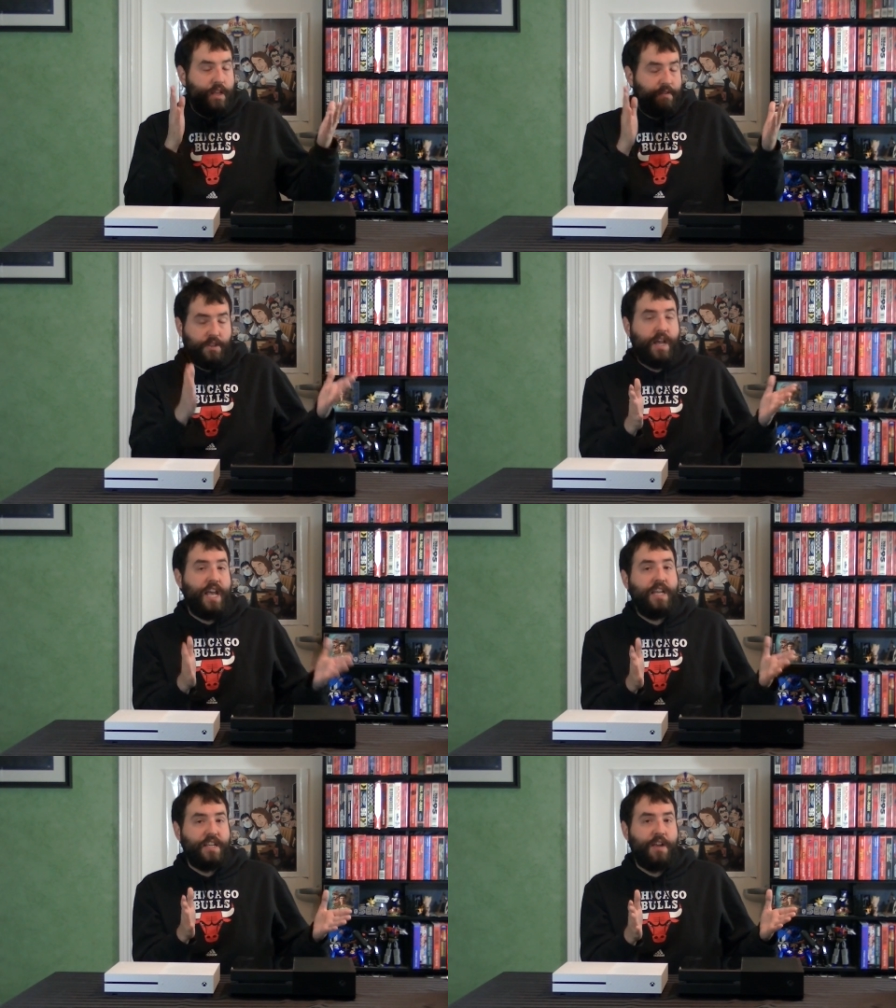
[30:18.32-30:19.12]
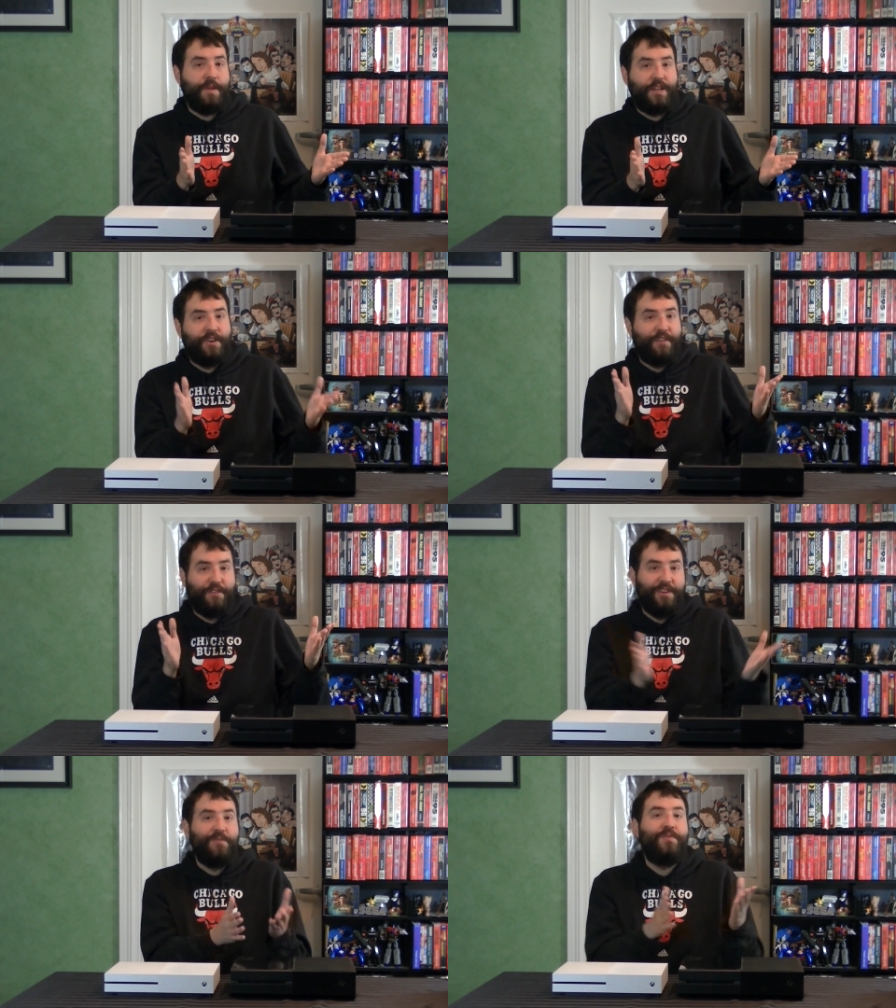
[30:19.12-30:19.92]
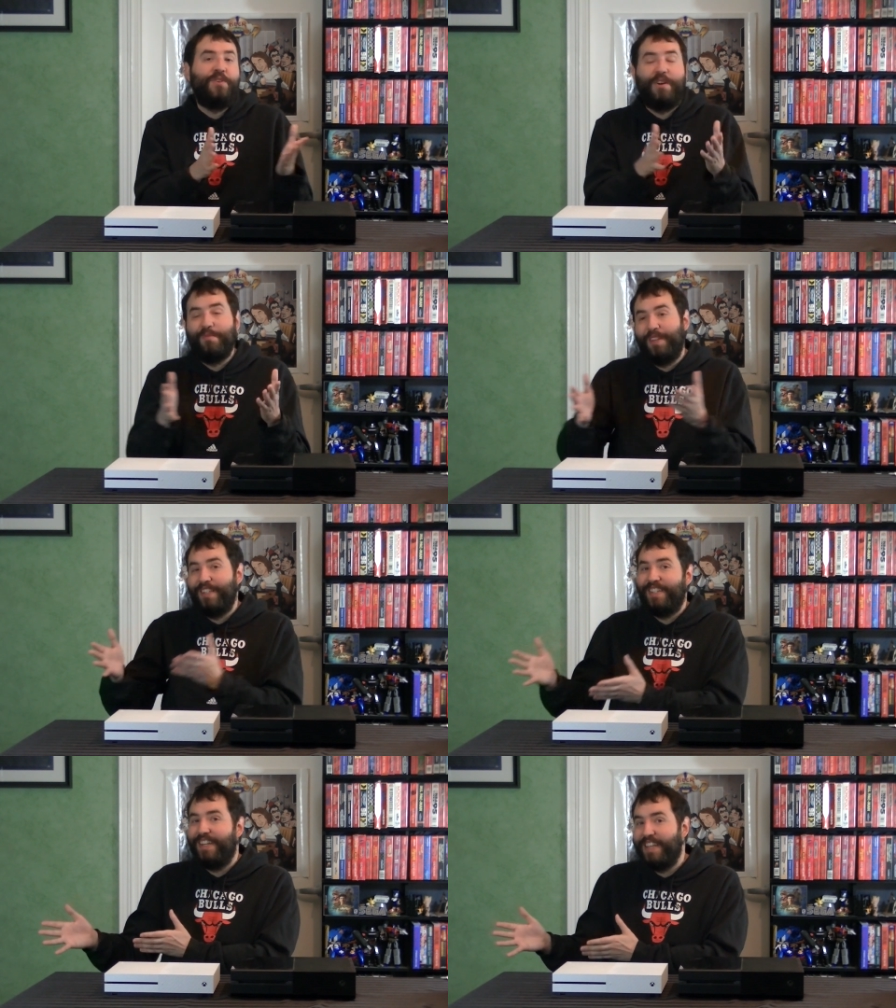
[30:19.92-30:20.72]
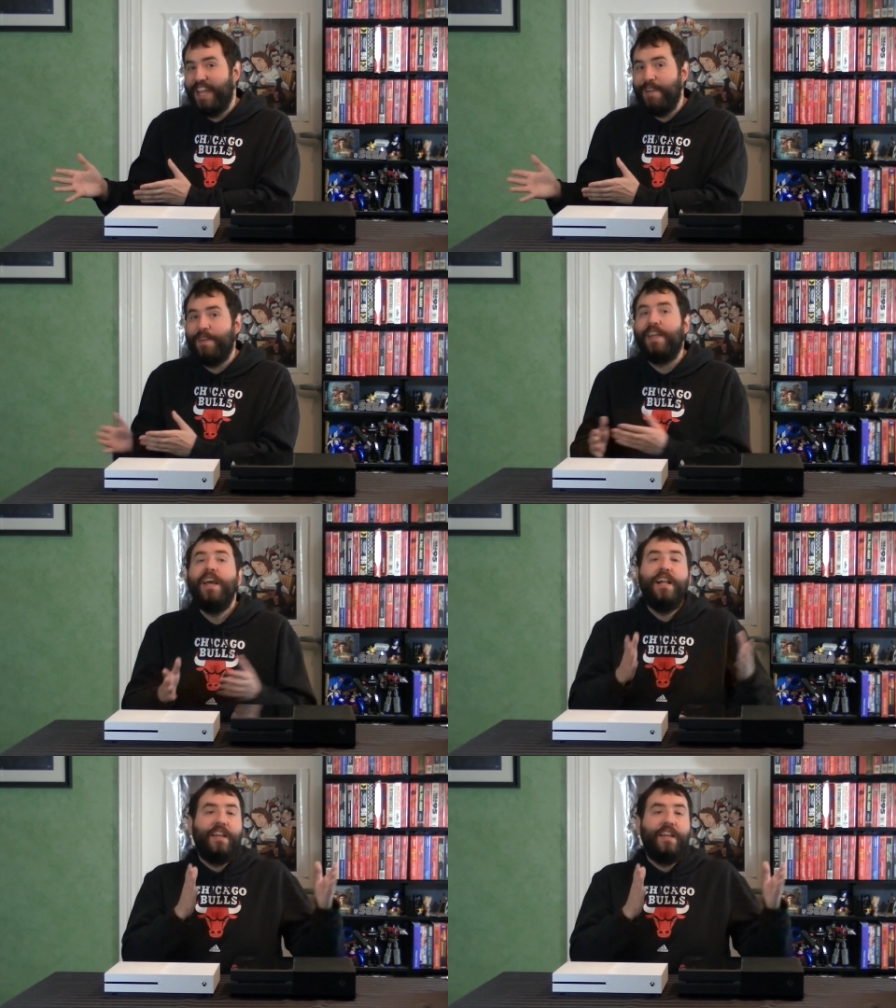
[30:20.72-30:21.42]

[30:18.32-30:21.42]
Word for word: even though I hate Don Matrick for all the terrible things he did to gaming,